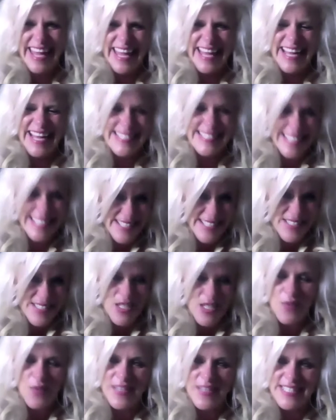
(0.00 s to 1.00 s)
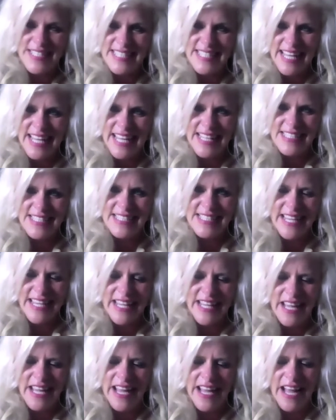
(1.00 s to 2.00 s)
It's like so intense. It's
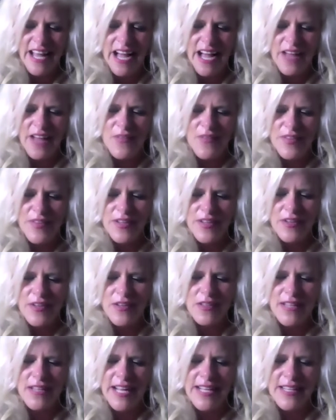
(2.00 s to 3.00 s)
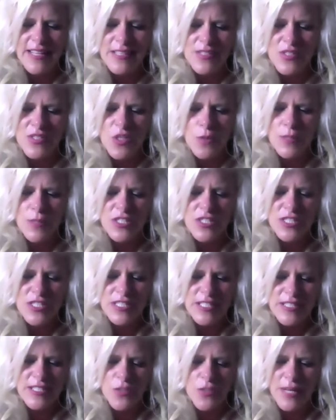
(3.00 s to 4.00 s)
like I feel like there's so
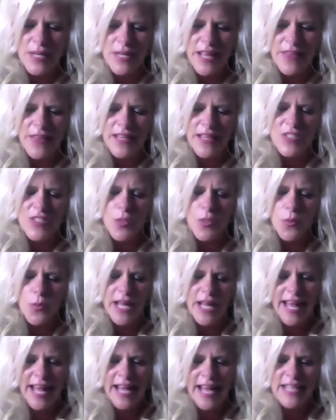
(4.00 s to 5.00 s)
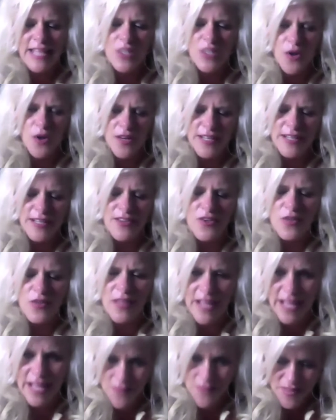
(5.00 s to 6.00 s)
many things you want to act on in your
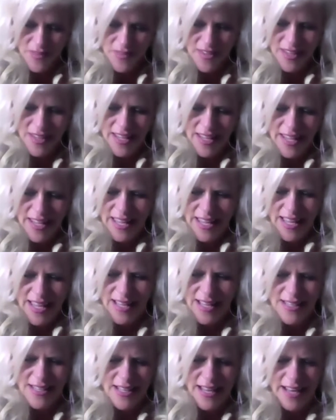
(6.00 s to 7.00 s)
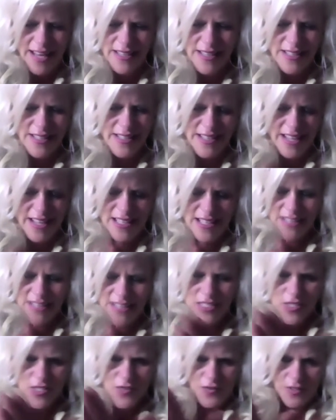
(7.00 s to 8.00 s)
life. And I
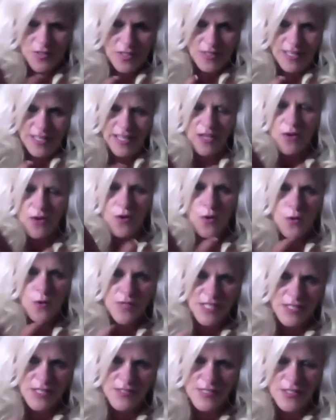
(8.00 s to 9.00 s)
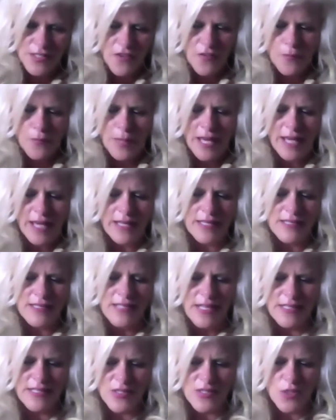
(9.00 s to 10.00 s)
just feel like you're holding yourself back
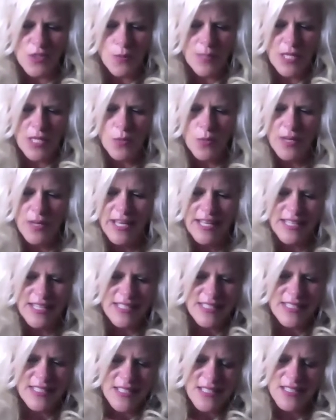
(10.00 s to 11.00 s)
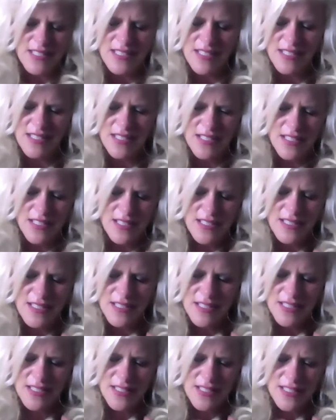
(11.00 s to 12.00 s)
in so many ways.
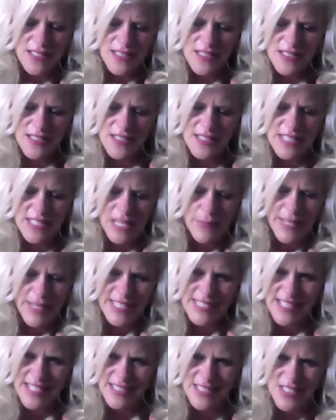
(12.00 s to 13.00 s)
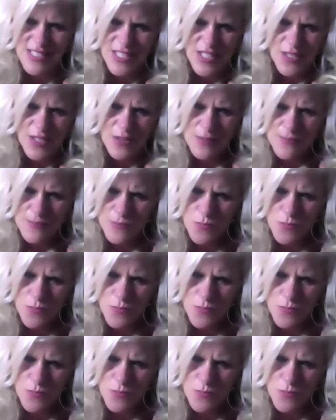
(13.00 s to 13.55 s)
Does that make sense to you?